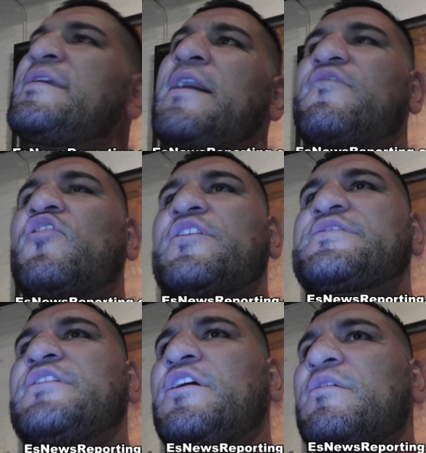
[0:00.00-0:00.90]
Yeah, of
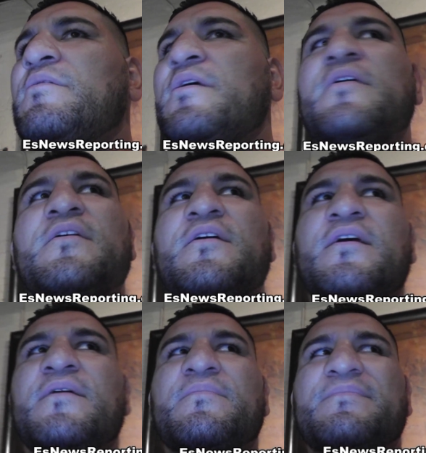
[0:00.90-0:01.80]
course, you know.
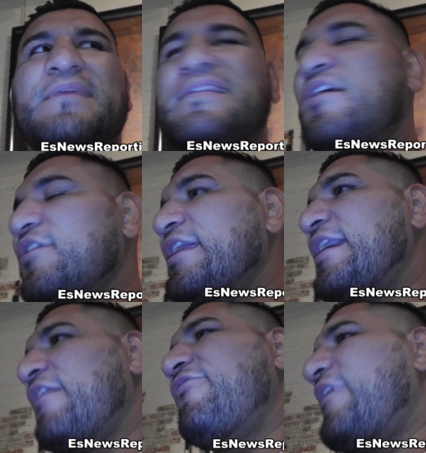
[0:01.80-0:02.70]
Not only
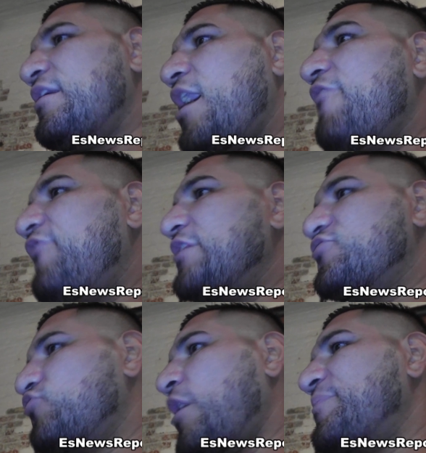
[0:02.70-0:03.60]
that, I fought I
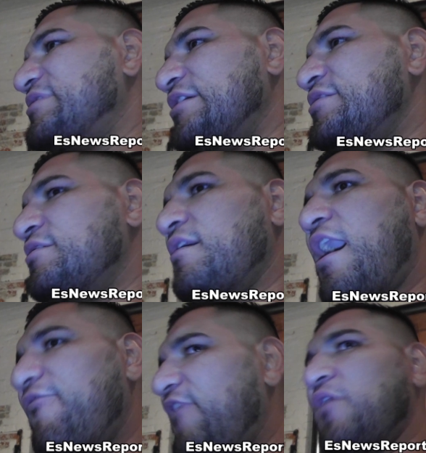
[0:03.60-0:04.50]
fought true opposition.
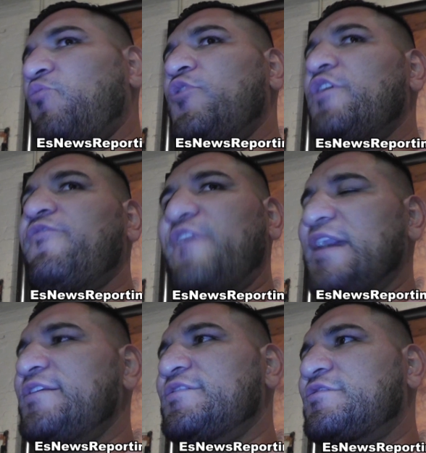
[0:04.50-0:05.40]
I fought real
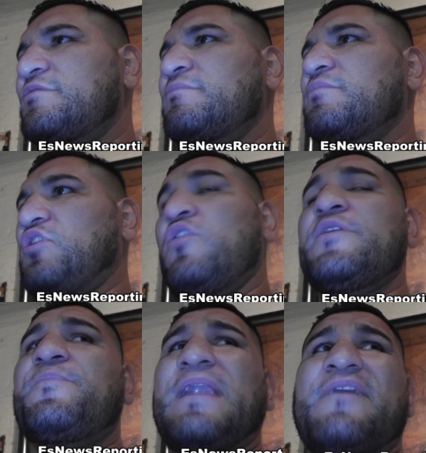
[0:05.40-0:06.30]
fighters. The
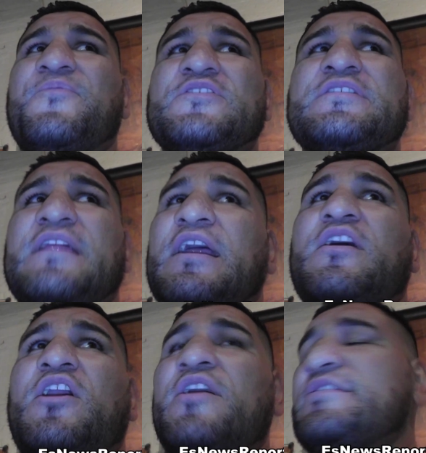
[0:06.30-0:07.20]
only player person that I
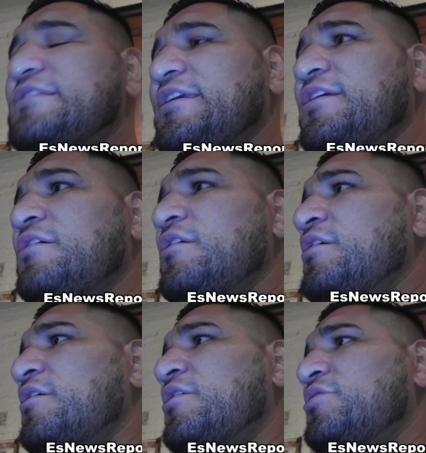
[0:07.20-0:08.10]
could honestly
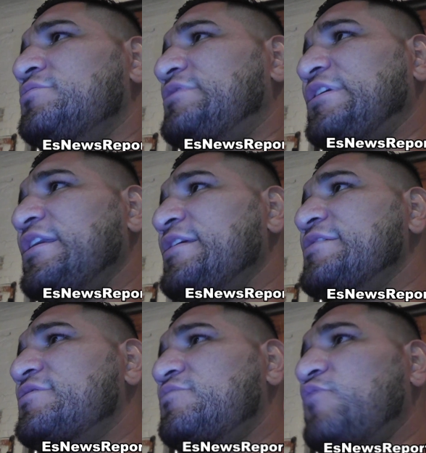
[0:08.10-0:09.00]
see in
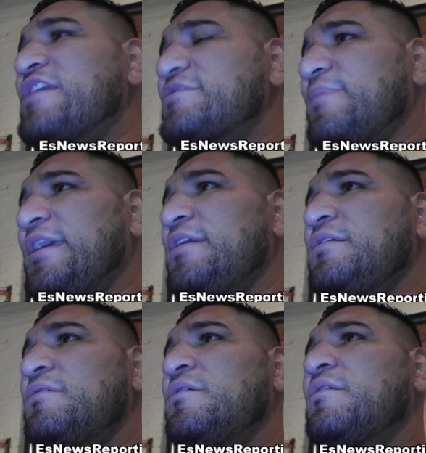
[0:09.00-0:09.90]
his resume